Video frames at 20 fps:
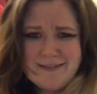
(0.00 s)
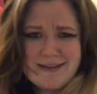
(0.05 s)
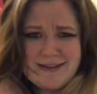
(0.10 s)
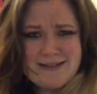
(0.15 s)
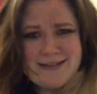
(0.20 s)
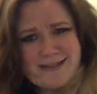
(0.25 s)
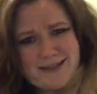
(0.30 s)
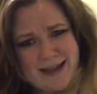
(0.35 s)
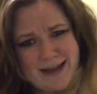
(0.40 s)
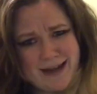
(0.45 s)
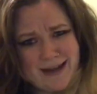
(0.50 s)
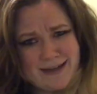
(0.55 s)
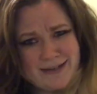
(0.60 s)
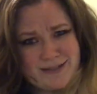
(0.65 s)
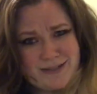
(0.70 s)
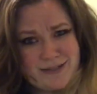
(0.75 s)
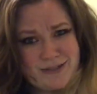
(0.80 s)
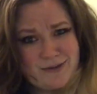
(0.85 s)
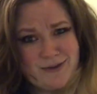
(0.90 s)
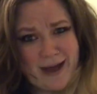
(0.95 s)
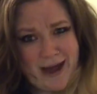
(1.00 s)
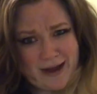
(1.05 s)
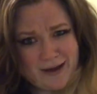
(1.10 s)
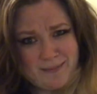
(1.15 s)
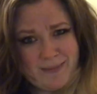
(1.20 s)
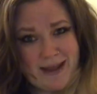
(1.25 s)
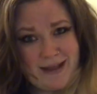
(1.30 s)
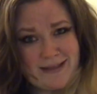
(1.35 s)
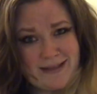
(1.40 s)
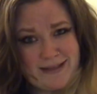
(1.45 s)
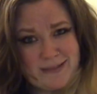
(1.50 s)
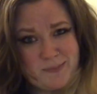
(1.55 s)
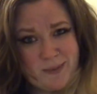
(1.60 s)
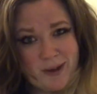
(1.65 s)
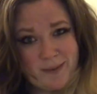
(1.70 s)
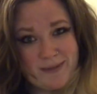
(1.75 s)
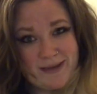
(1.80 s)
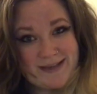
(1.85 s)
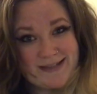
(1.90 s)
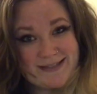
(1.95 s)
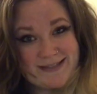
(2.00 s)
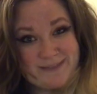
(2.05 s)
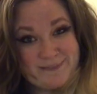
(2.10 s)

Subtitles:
Let's get into how to make these puppies.